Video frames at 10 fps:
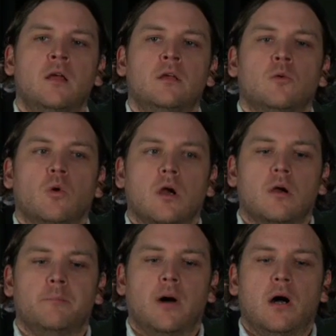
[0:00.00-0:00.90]
where
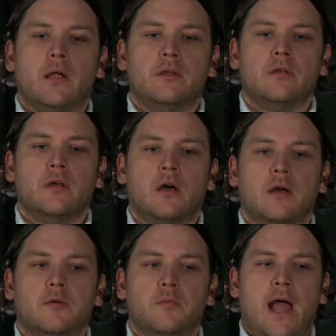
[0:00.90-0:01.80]
Bond
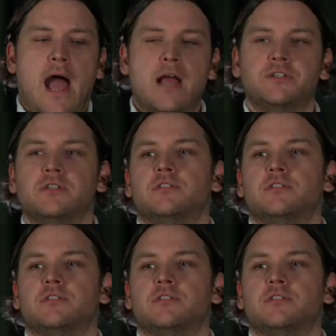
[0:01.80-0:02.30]
hatches the